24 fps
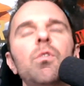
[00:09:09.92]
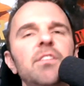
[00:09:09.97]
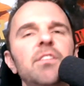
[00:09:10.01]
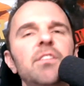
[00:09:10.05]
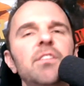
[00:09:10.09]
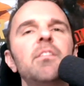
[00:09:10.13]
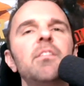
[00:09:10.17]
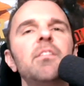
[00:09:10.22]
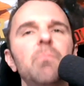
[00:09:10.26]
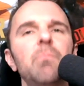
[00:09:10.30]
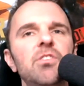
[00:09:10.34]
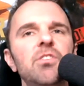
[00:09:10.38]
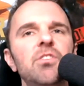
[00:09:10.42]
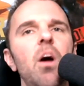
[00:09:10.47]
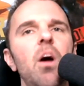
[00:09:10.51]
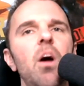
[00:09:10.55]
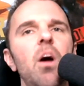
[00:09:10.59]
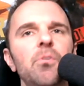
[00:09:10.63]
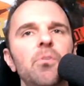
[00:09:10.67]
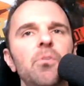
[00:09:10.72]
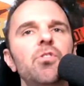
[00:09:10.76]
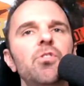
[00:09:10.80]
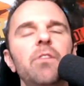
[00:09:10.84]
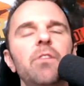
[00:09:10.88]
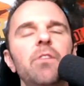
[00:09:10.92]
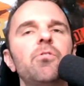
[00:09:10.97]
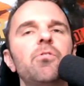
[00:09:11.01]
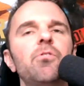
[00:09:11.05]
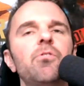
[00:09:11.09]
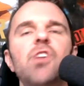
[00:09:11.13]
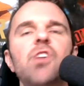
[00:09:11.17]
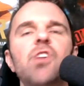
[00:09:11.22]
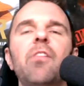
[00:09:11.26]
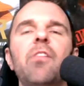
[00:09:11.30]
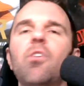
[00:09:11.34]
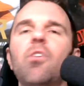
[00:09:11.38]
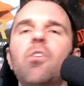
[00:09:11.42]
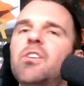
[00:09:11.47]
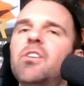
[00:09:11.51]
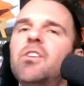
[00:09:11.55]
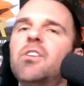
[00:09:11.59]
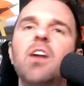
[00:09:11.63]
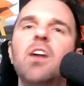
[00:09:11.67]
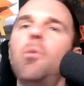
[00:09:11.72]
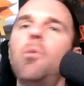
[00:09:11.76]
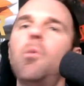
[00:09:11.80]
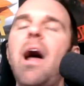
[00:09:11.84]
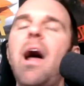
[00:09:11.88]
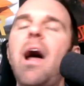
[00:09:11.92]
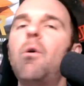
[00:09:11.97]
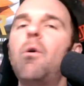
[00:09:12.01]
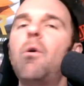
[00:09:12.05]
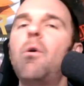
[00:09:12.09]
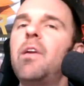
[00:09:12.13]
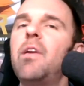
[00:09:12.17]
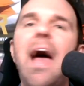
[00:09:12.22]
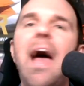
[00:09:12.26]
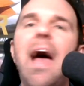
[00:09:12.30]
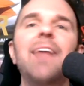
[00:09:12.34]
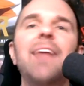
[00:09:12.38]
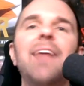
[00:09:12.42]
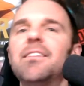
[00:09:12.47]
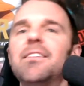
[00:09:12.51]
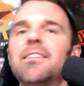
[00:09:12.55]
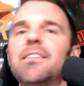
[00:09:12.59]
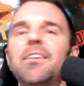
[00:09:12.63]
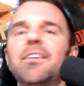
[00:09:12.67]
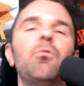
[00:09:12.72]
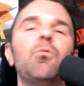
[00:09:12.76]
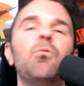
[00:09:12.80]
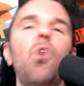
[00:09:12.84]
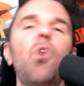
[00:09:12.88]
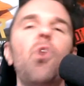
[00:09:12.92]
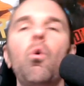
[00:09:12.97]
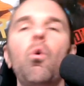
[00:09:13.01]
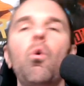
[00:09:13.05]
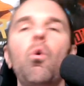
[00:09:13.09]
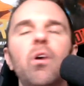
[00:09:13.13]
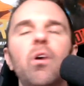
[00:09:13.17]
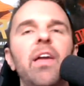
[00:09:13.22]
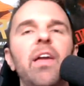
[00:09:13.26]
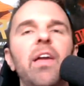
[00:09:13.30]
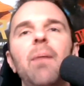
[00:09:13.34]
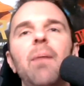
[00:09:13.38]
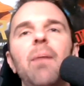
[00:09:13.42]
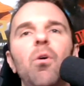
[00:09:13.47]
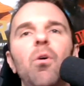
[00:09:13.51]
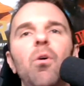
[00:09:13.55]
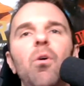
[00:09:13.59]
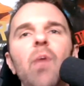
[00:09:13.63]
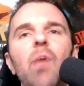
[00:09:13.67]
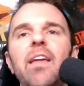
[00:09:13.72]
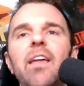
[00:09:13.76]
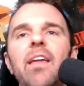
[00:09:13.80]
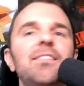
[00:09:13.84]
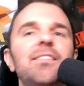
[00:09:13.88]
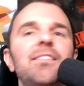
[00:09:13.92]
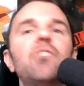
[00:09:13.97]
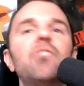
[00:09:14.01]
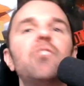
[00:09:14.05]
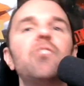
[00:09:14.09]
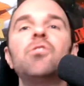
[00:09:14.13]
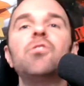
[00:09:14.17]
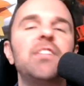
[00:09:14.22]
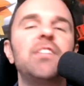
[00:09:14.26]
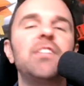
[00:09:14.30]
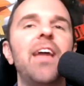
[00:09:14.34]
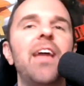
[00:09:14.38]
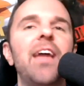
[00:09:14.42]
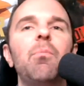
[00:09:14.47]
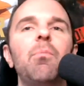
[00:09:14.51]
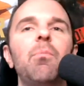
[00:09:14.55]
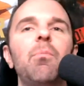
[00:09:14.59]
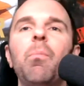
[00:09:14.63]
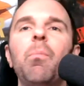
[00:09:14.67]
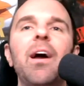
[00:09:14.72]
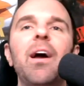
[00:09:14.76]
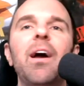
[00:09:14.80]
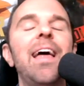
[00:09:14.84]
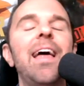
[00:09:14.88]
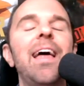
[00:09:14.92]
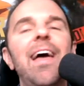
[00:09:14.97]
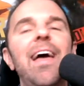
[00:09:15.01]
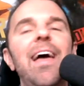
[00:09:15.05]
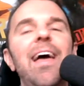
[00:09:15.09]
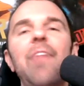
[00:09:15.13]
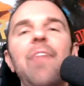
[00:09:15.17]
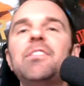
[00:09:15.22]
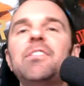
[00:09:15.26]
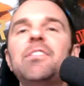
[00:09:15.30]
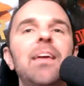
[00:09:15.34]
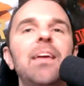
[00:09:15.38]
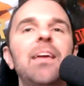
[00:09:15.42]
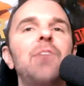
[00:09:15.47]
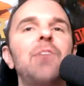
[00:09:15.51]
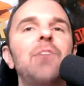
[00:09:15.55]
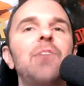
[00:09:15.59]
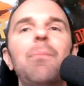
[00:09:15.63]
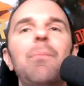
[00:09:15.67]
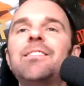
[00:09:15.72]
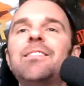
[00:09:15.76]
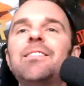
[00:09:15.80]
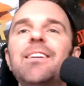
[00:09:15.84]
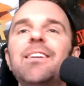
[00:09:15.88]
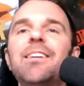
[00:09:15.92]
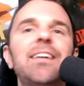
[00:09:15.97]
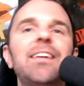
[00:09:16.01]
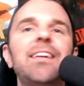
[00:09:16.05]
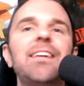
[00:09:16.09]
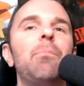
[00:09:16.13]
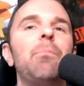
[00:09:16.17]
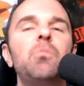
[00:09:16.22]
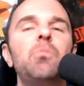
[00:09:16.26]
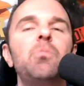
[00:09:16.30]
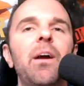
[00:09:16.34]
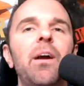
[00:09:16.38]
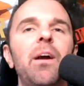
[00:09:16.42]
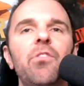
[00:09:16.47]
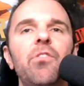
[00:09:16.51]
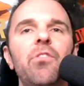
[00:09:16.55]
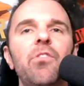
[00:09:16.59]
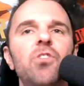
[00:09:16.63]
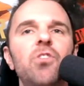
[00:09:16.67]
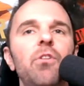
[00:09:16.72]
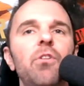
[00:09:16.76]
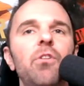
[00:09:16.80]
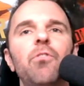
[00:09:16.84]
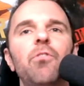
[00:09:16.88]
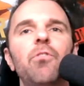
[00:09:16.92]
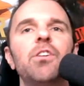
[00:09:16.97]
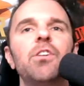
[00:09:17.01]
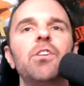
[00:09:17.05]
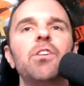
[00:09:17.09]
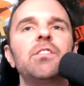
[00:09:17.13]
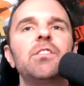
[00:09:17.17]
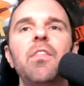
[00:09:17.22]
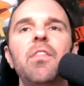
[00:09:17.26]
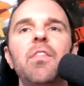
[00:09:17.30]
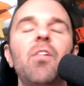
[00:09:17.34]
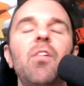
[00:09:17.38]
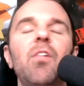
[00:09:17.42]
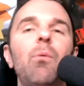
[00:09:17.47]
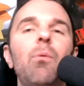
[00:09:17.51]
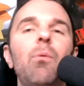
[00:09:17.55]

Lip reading: Was this a missed opportunity for Chandler? I talked about how he had to, go through a camp already. It's understandable, but at the same time, it doesn't get much bigger than Tony Ferguson in the